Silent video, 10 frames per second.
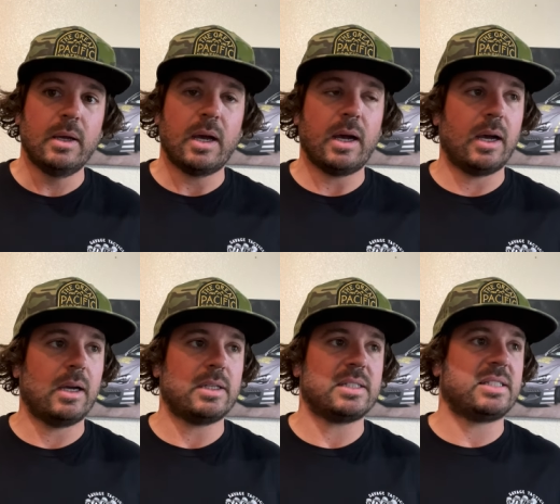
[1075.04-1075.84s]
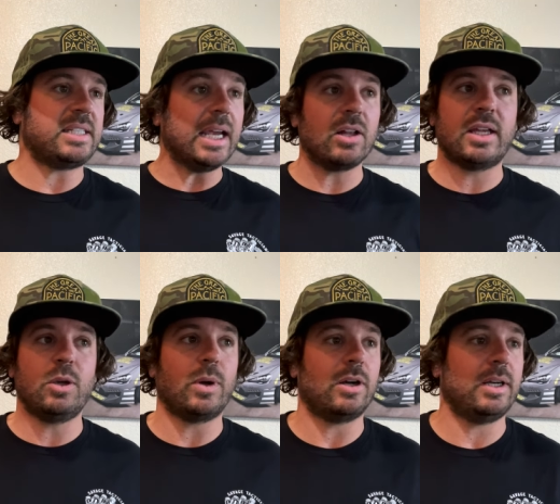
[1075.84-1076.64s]
uh, sale
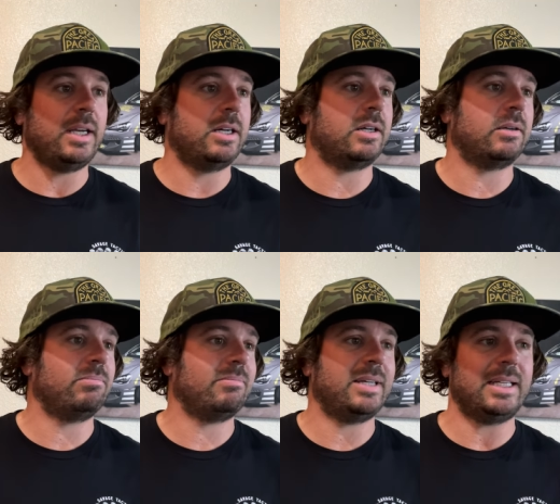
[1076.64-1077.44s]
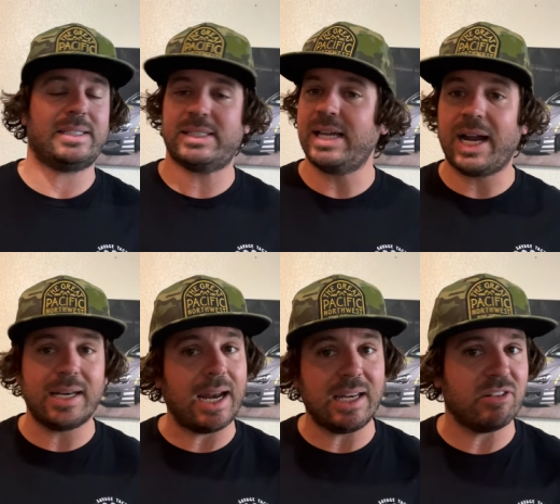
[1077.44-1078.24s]
anywhere in here. It's not
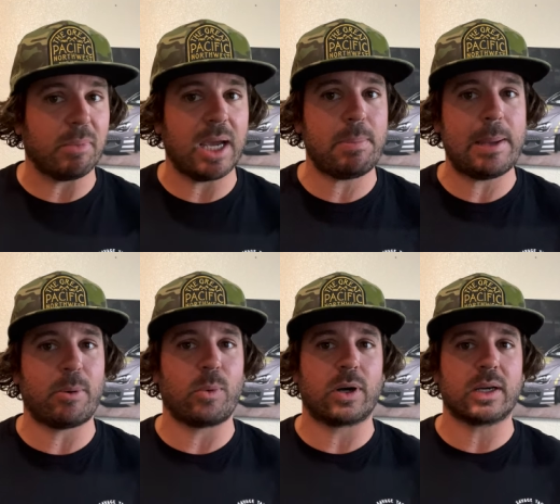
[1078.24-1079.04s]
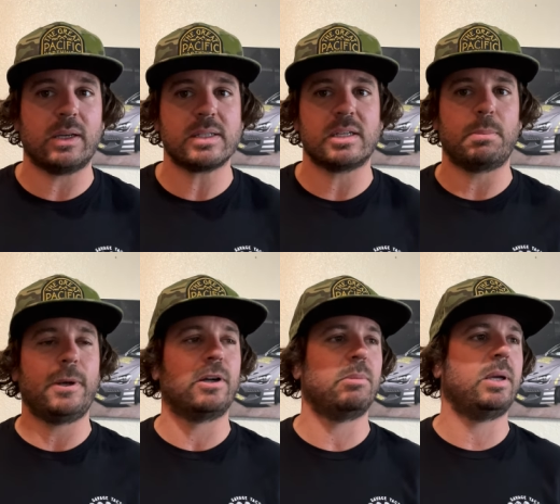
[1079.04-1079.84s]
in any of my paperwork and doesn't
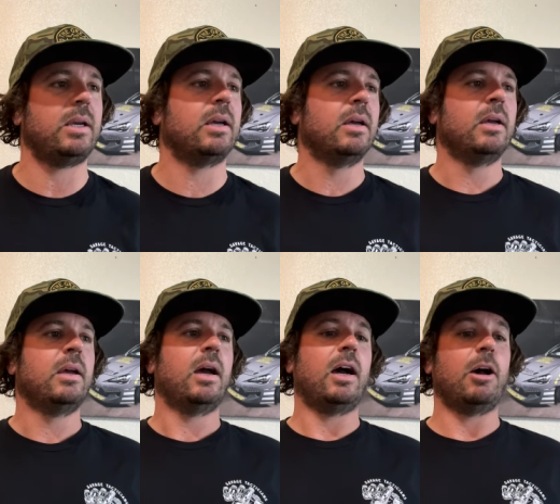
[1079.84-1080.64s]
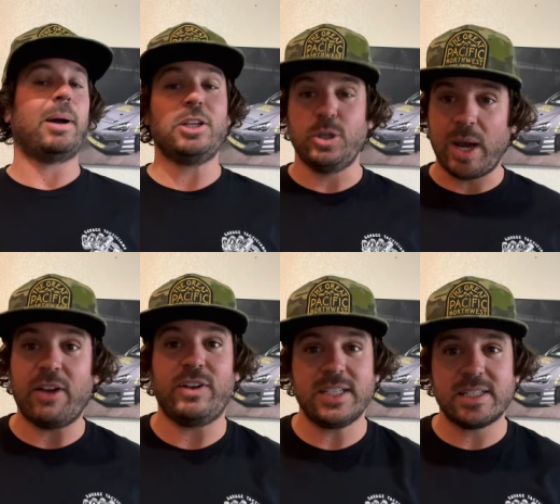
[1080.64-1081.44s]
appear to be. Um, I do
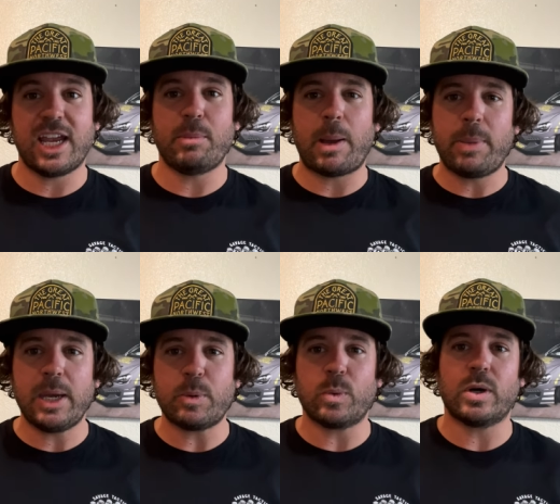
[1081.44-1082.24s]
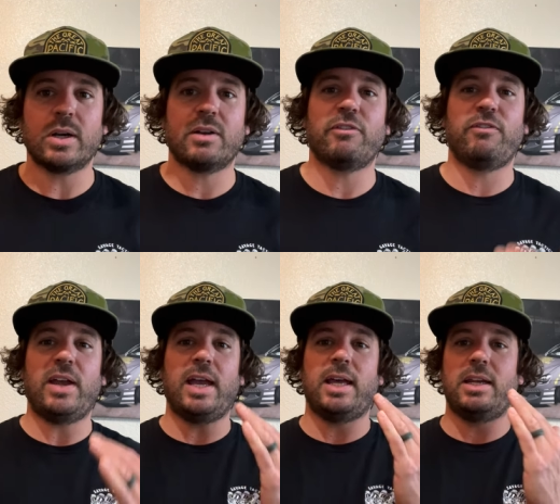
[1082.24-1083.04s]
have his name on paperwork
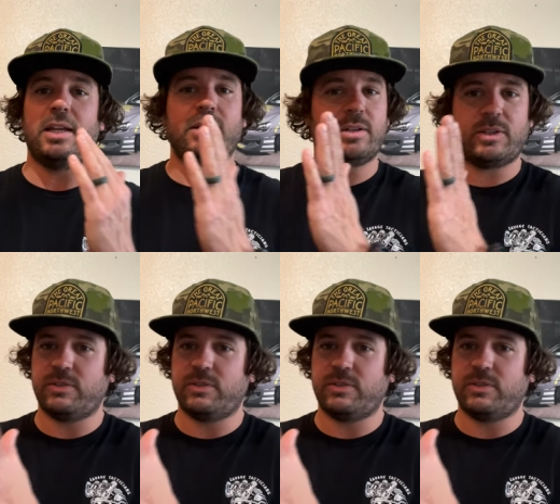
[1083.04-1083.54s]
and it,